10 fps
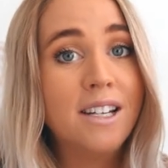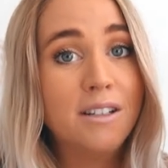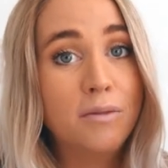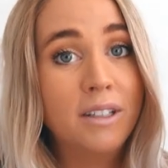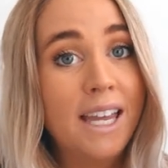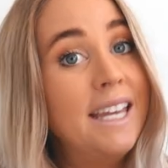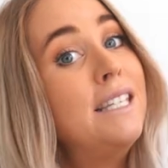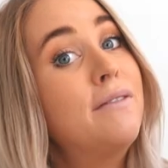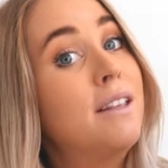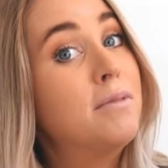and it's really
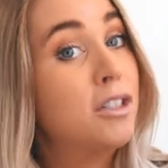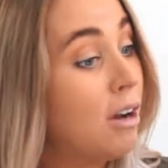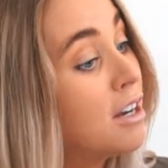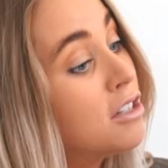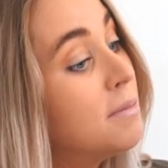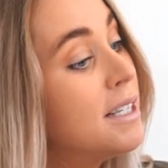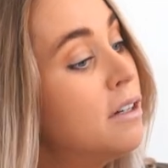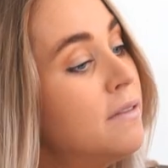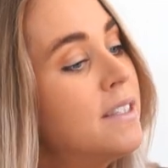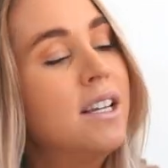easy for them to scratch
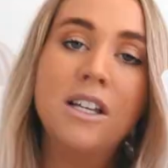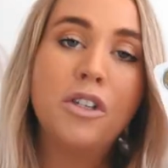themselves.